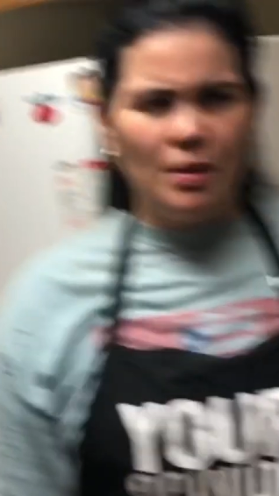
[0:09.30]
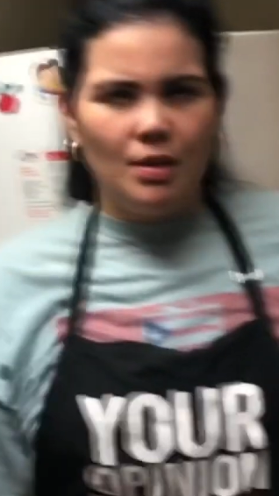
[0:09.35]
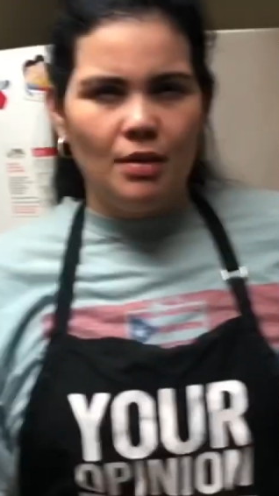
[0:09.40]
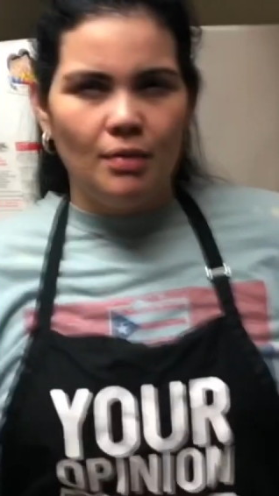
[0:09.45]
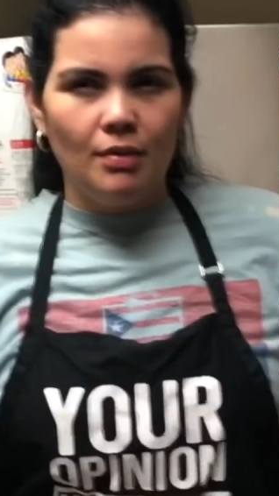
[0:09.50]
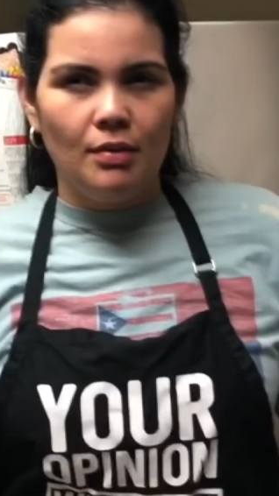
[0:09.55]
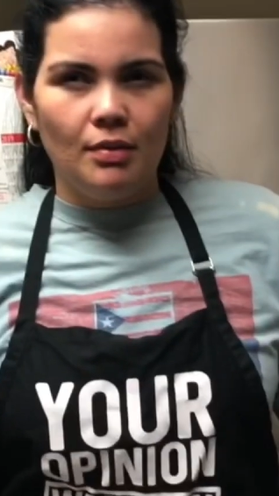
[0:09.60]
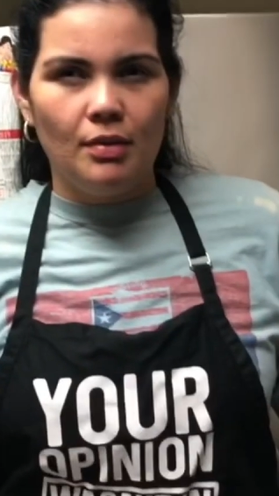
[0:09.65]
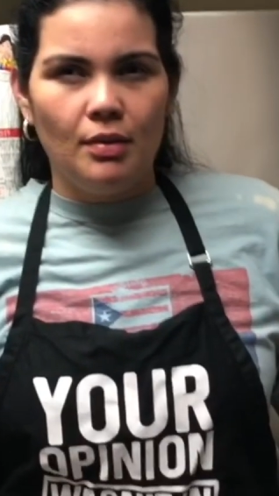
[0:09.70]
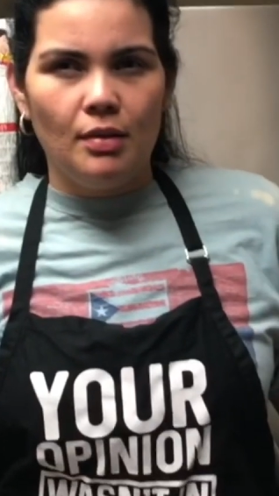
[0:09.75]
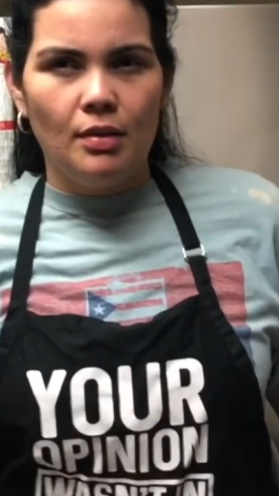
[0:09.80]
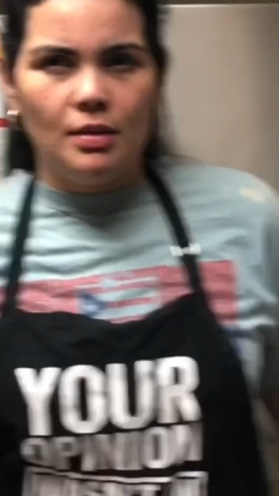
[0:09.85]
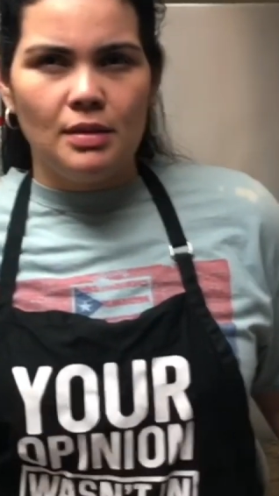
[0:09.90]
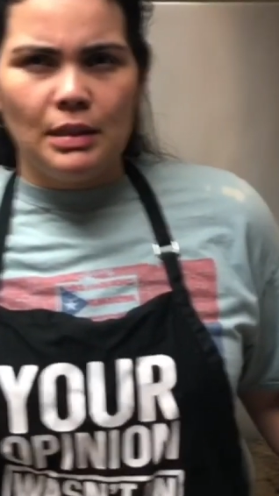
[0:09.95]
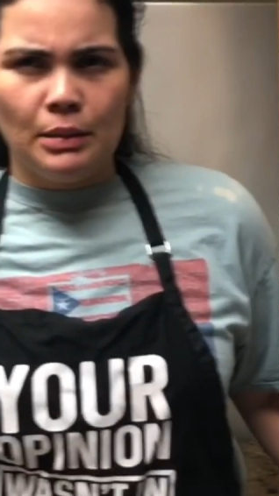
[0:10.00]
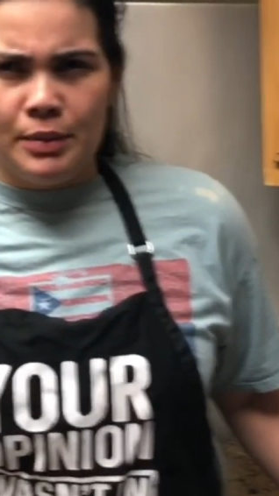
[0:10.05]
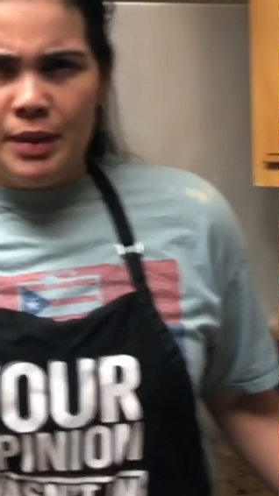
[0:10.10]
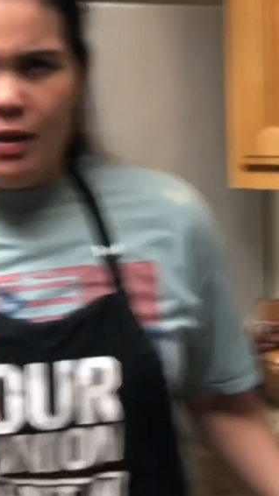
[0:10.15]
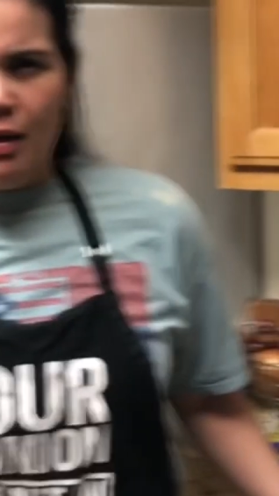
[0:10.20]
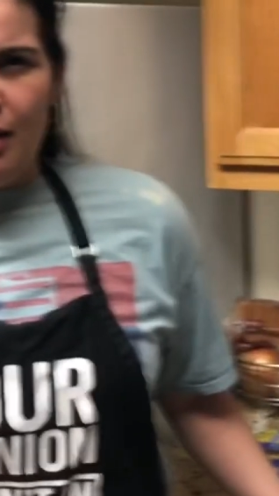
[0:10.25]
is
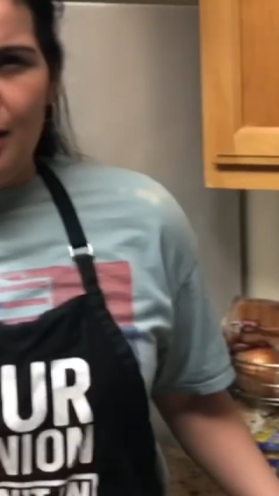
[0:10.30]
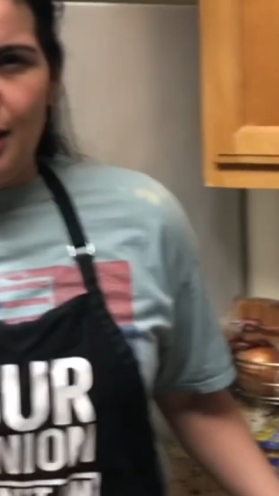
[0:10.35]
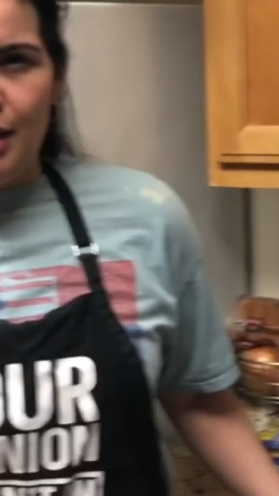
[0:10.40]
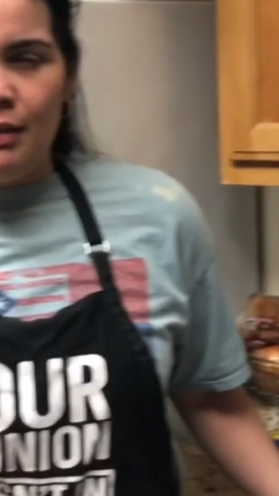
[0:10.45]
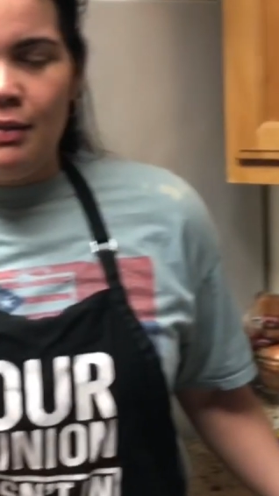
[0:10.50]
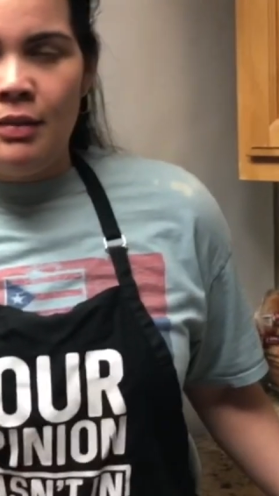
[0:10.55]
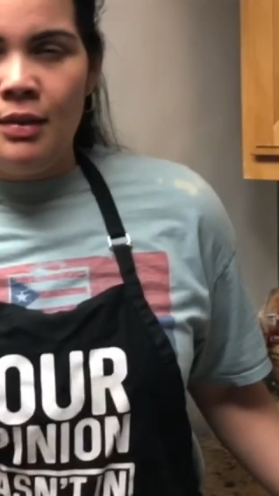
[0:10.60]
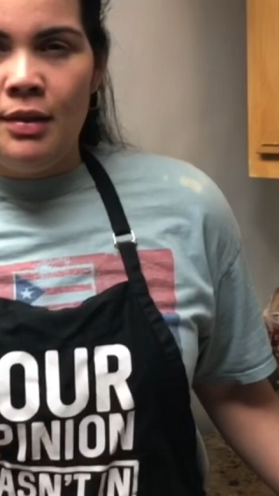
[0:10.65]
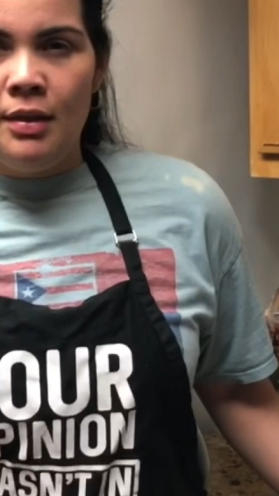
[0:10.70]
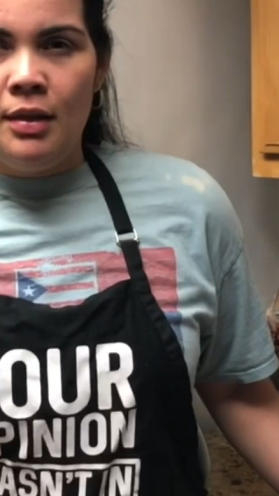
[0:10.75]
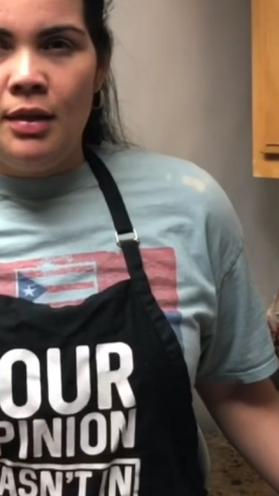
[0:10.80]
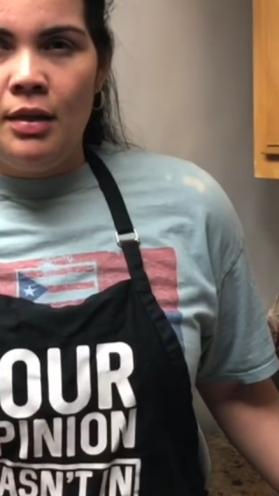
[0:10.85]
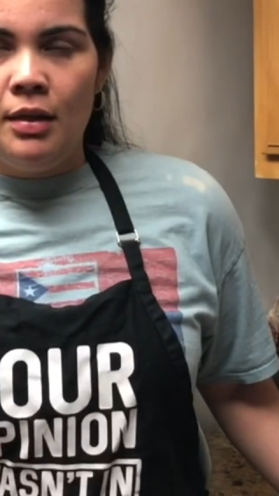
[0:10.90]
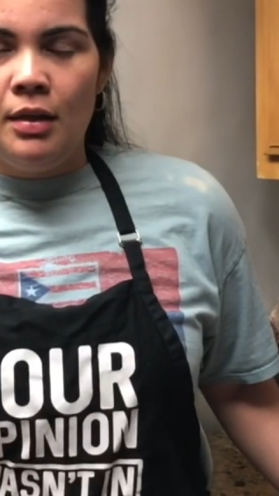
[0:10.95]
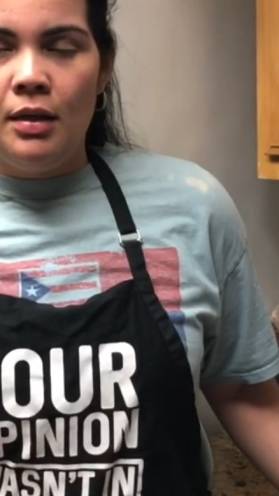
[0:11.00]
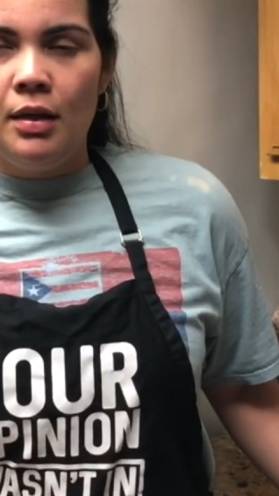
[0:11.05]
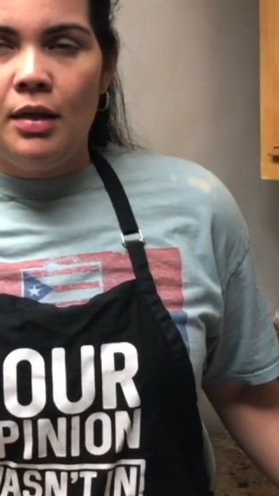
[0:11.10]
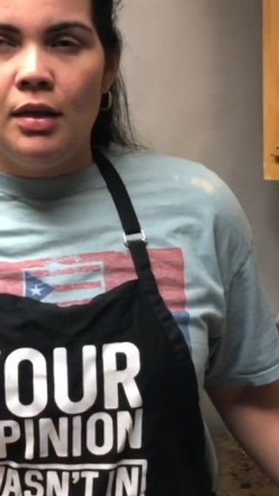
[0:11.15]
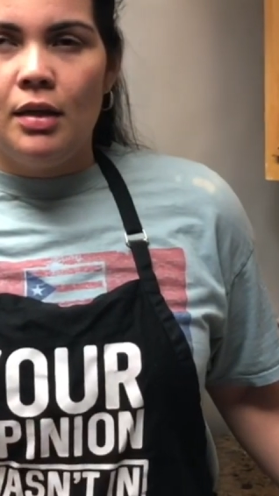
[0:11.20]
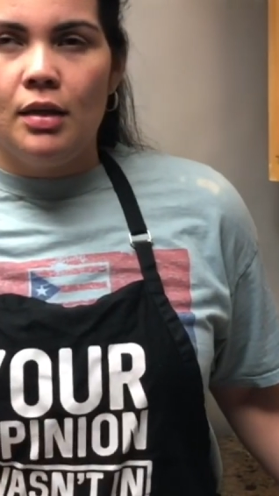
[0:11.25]
that what they call it
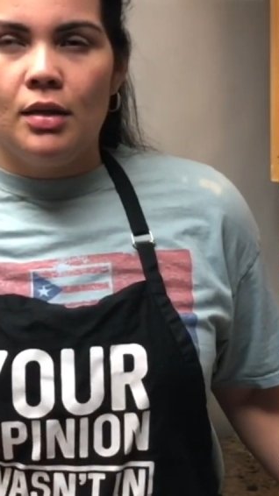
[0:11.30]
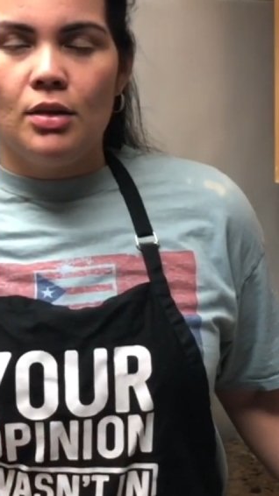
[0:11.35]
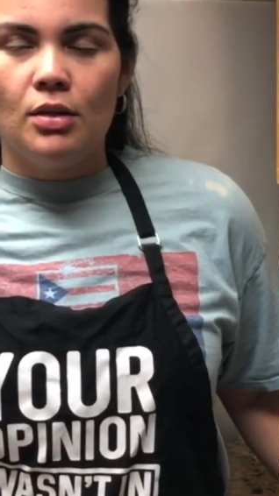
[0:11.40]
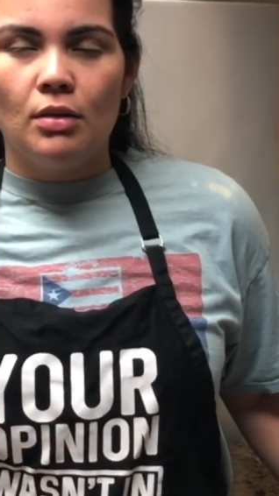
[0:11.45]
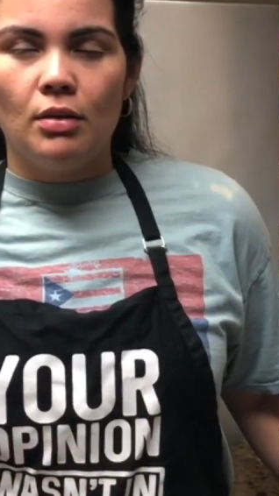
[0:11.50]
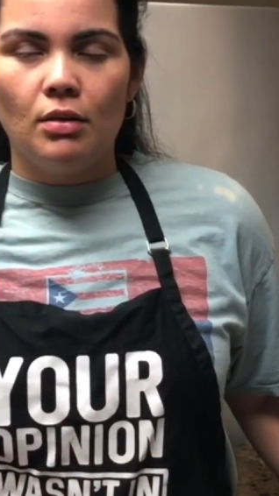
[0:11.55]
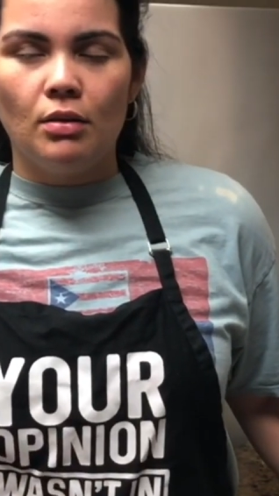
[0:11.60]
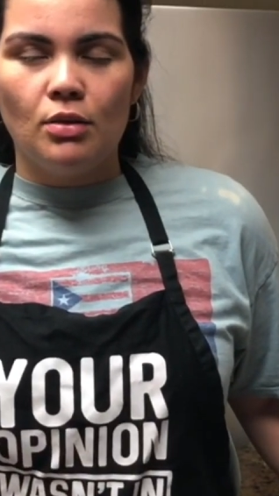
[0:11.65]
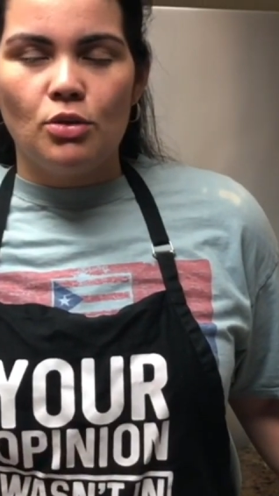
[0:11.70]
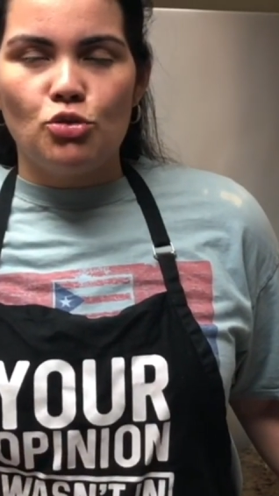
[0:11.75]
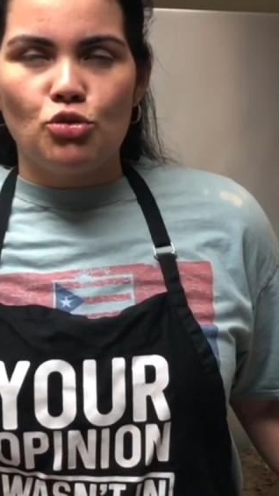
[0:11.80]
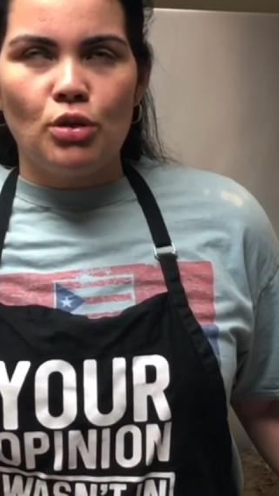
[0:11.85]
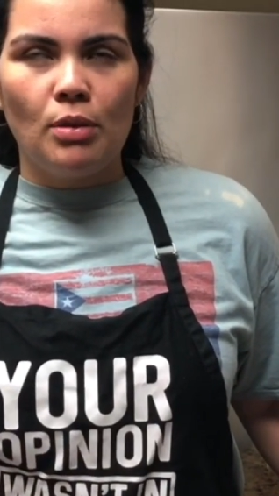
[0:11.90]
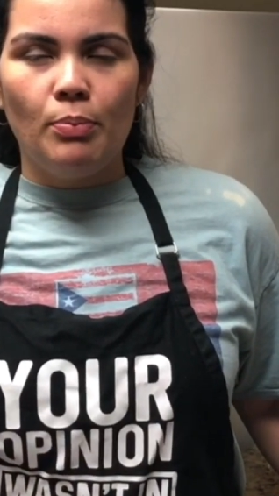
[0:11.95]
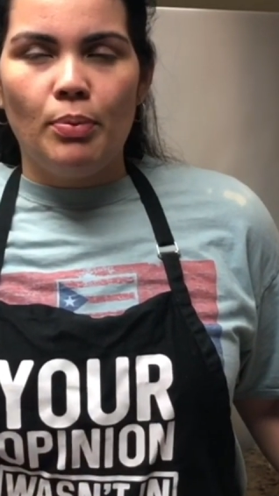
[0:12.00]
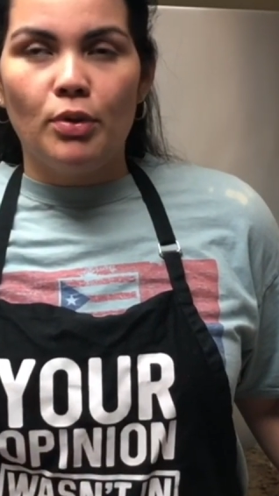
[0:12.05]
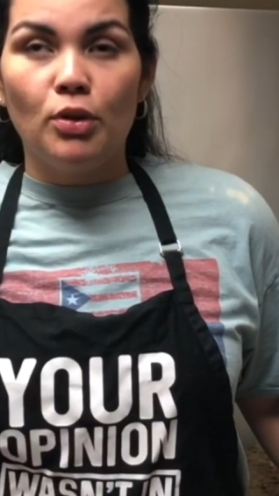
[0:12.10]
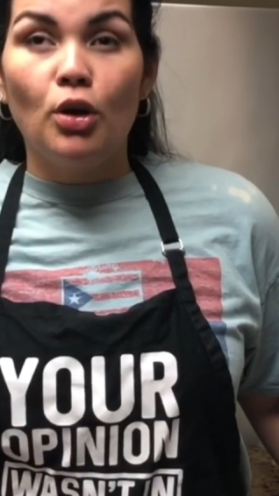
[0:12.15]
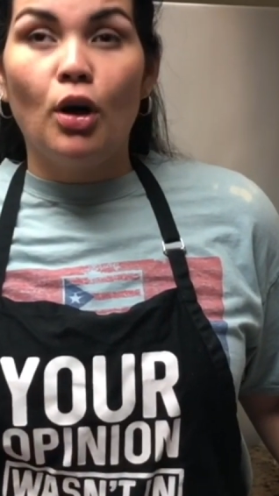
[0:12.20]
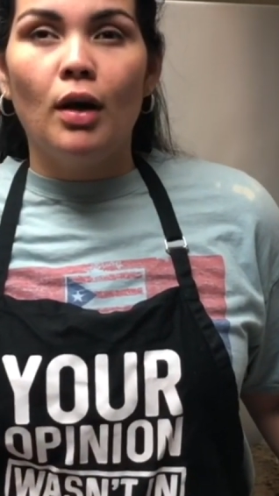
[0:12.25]
yes
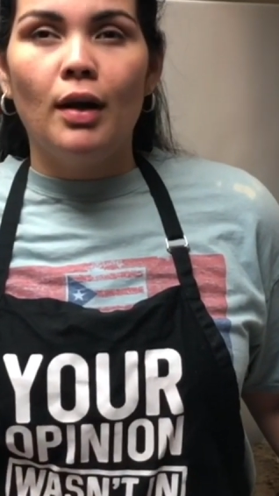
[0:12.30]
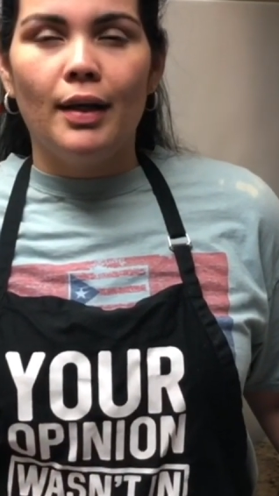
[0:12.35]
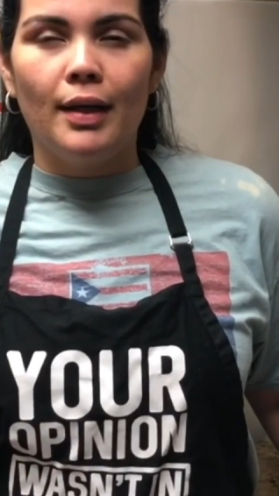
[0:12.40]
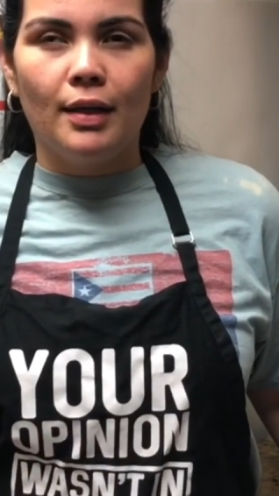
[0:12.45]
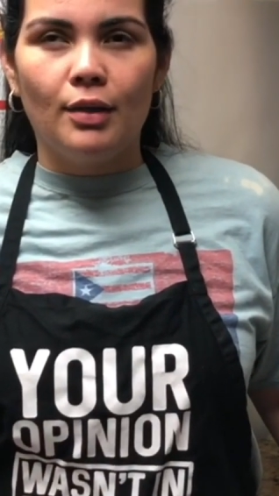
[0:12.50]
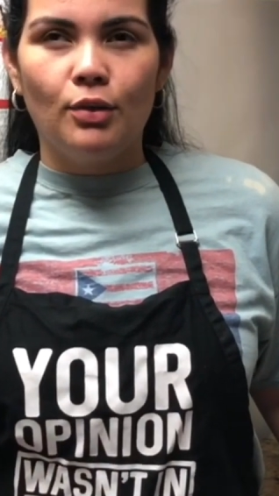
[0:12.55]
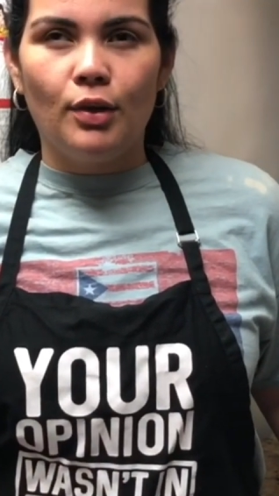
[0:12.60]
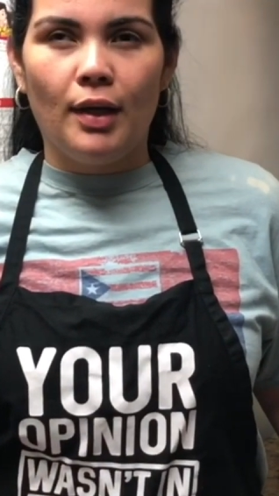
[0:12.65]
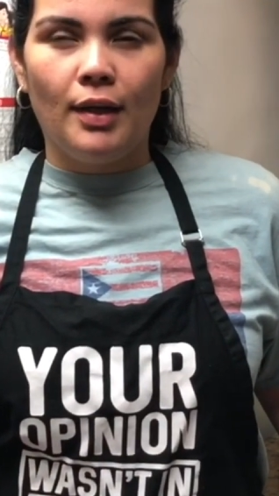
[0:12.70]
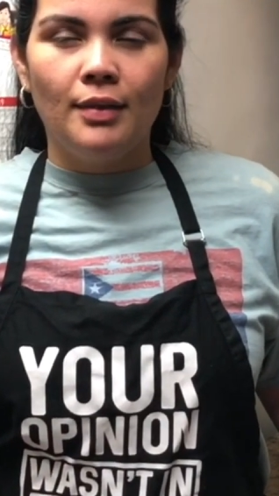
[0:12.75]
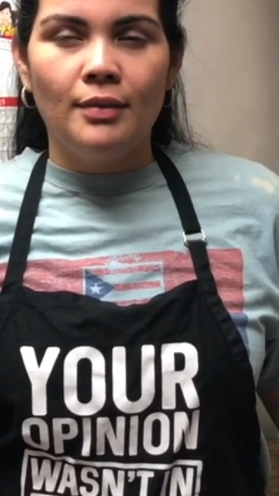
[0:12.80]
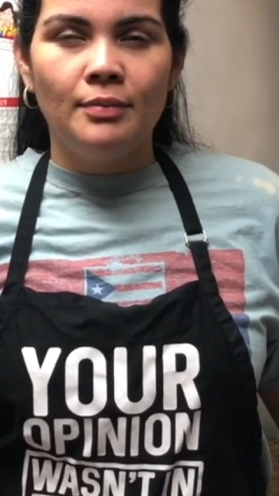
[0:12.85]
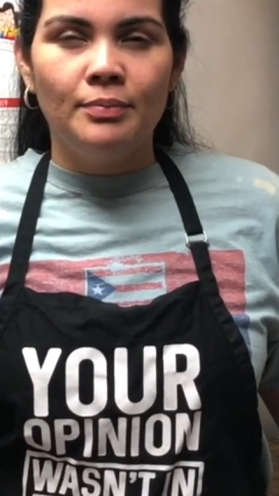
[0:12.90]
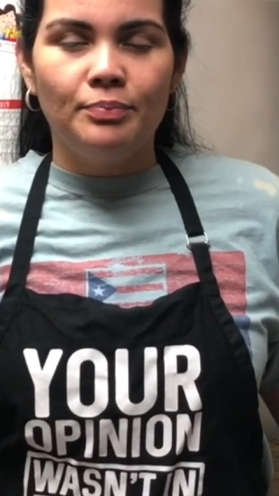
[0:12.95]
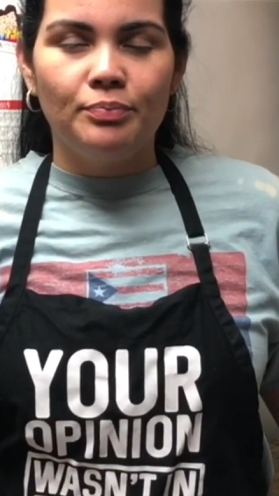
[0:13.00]
shrimp with garlic okay